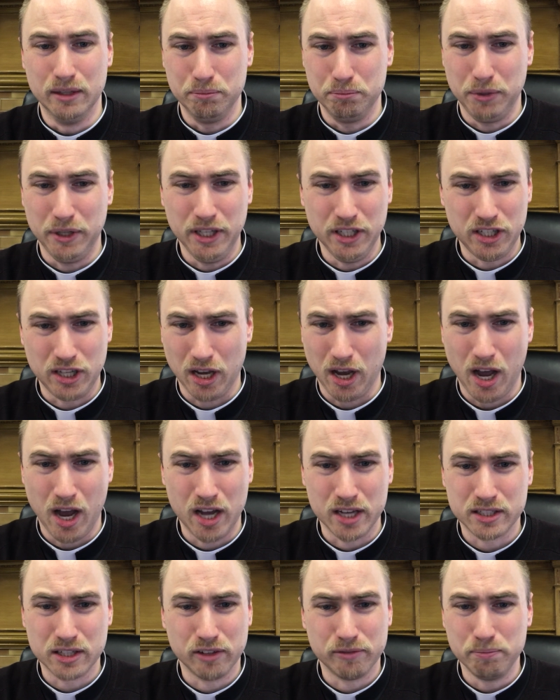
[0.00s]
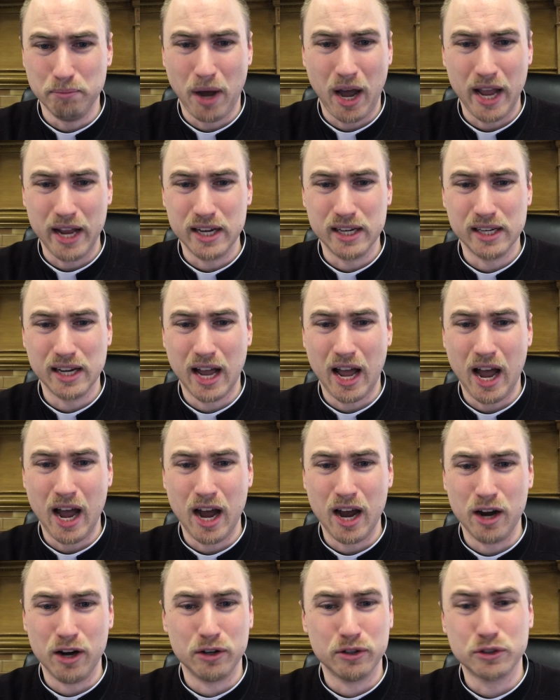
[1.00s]
Because of my
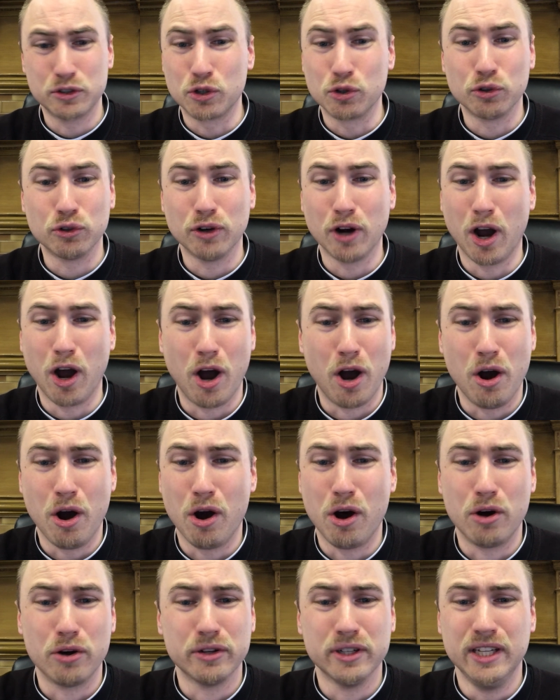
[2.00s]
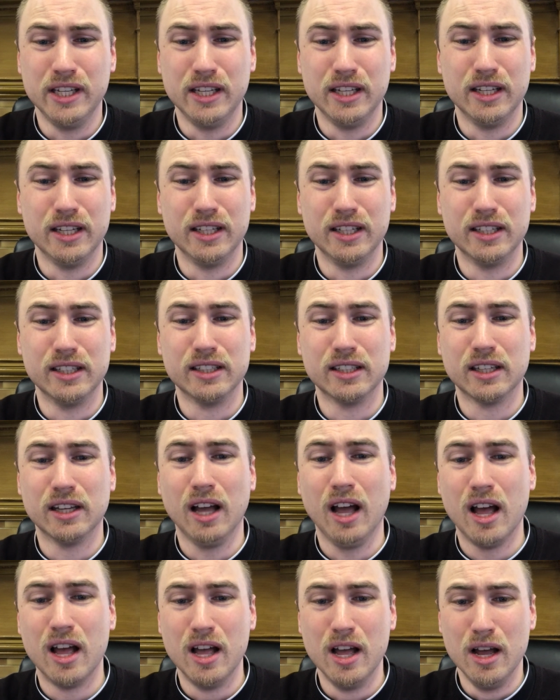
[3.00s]
loud
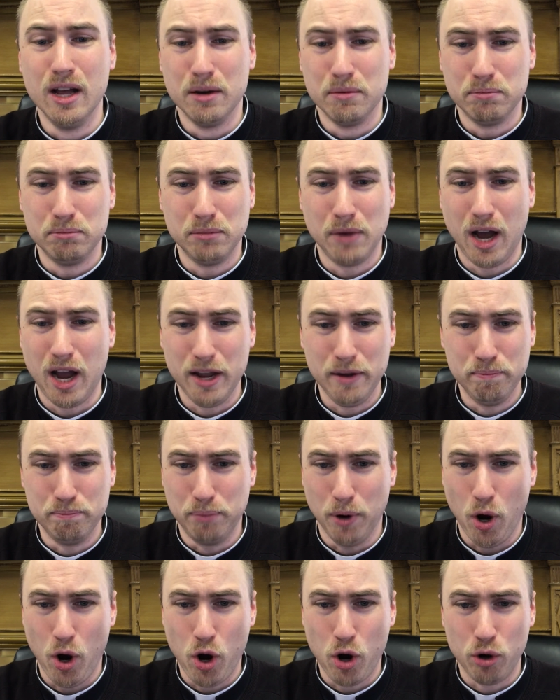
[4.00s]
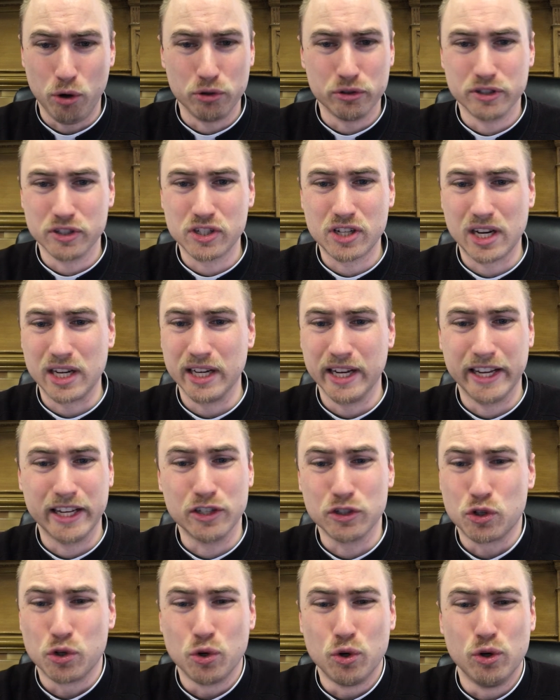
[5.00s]
groaning, my bones
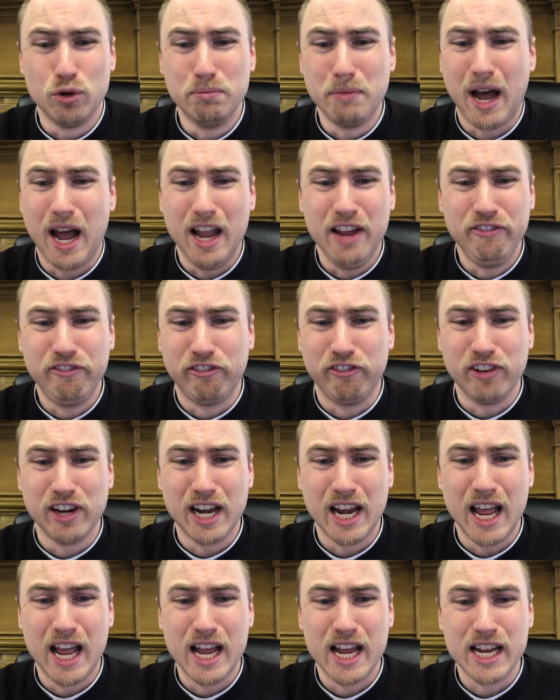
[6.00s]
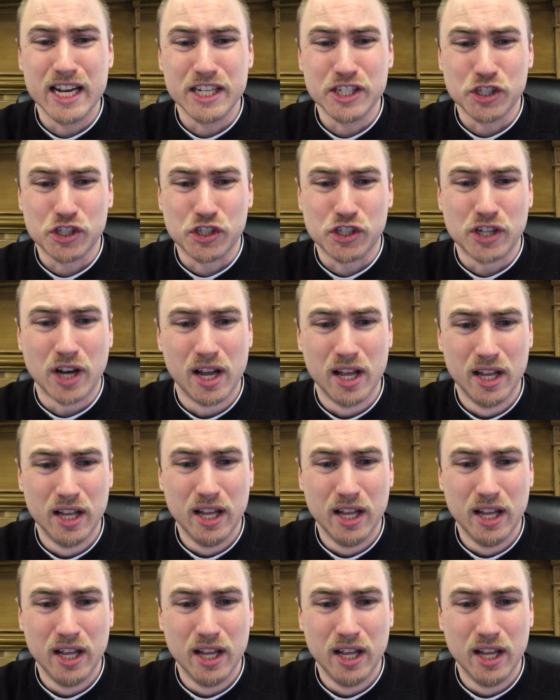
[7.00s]
cling to my flesh.